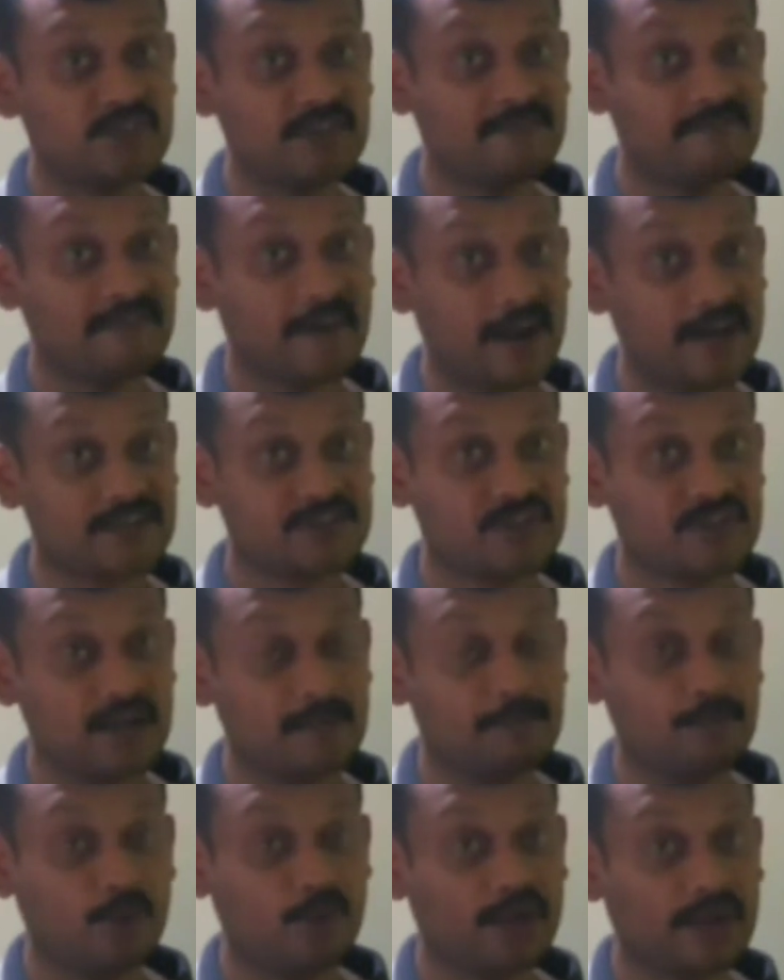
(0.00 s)
diffraction
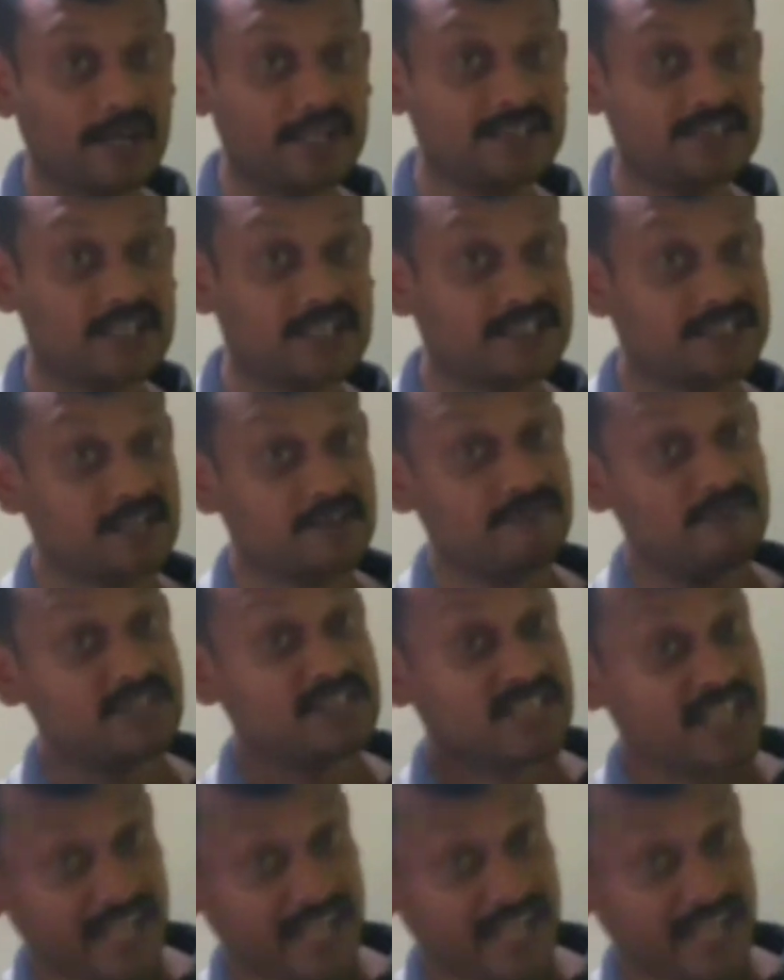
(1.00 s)
and polarization, which